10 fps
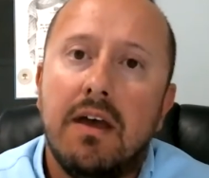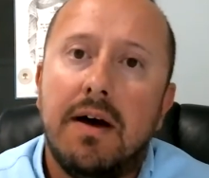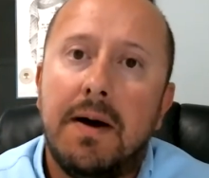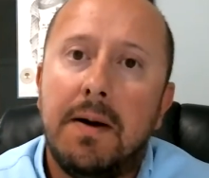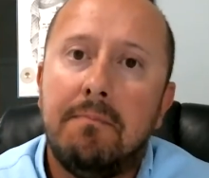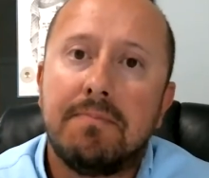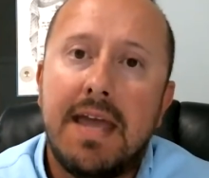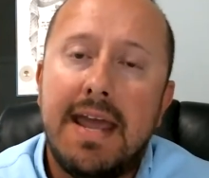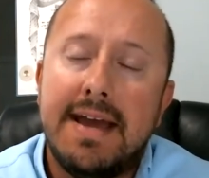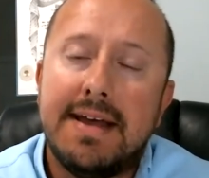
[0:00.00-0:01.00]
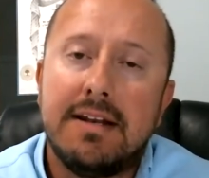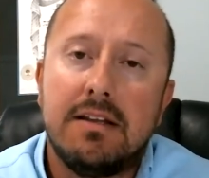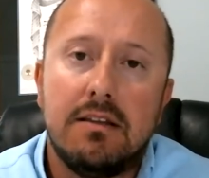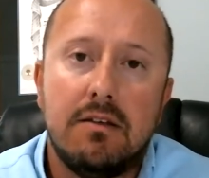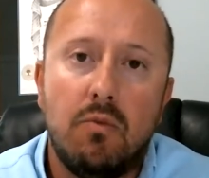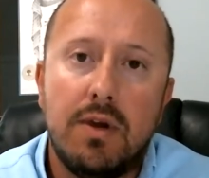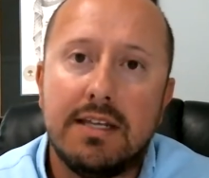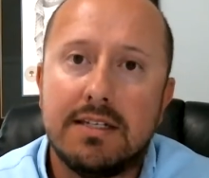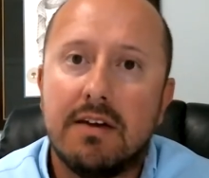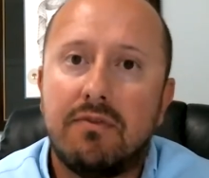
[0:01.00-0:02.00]
and we
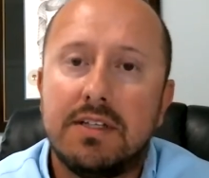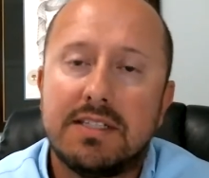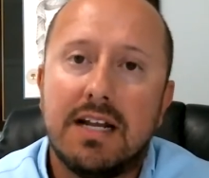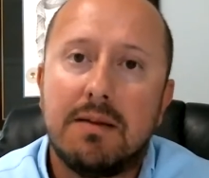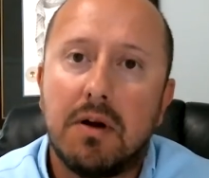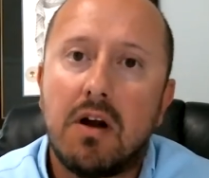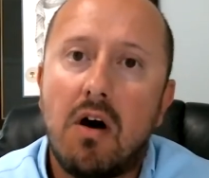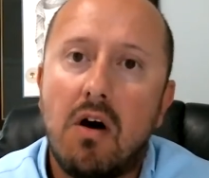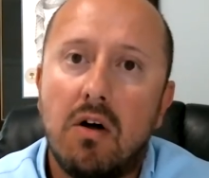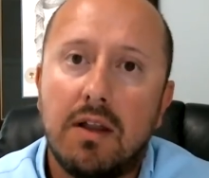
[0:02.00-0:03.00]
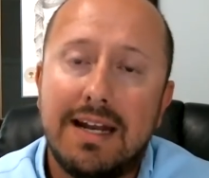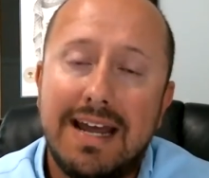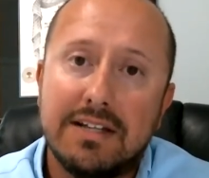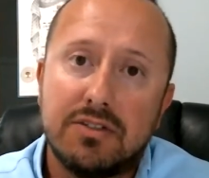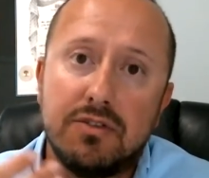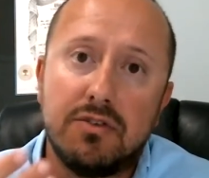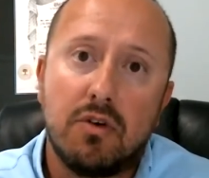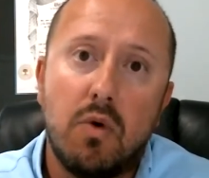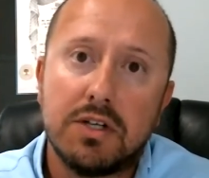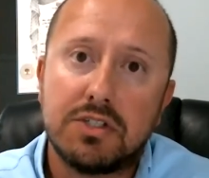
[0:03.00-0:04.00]
can definitely set up a call and answer your
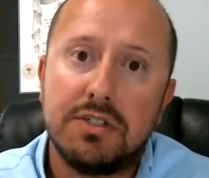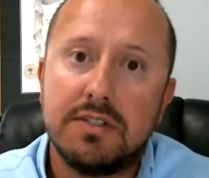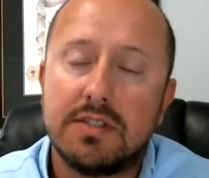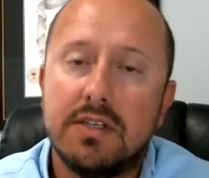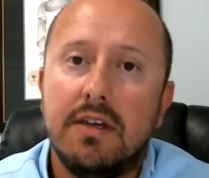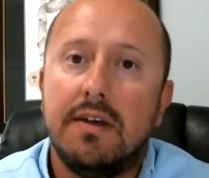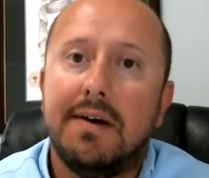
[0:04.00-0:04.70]
questions.